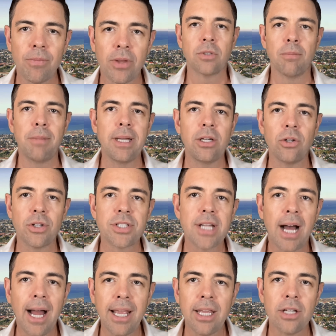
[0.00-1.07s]
but it'll
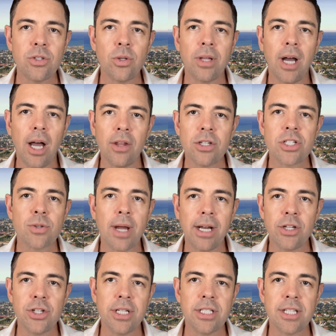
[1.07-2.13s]
tie into the other
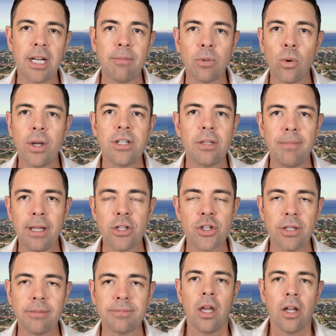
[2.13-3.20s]
strategies that I'm going to mention.